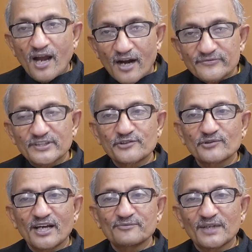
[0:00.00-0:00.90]
After
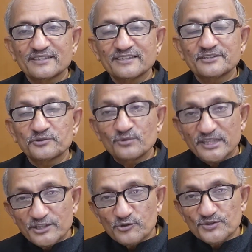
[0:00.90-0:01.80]
you have money, you
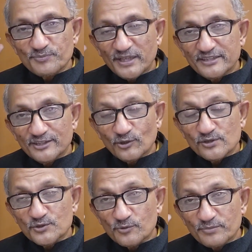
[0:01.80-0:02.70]
need to spend it
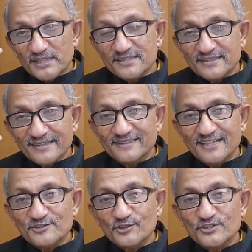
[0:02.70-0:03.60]
also. Please
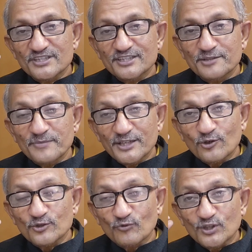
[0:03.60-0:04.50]
realize your children may
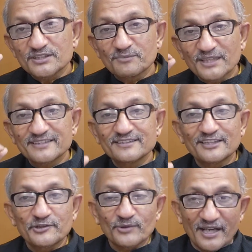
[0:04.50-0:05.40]
not want the money
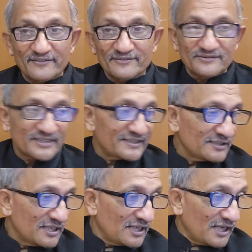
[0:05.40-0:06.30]
that you have,
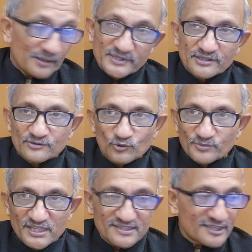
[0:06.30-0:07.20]
right? I mean,
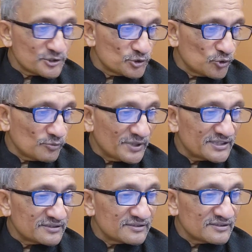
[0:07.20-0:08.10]
nobody says no, but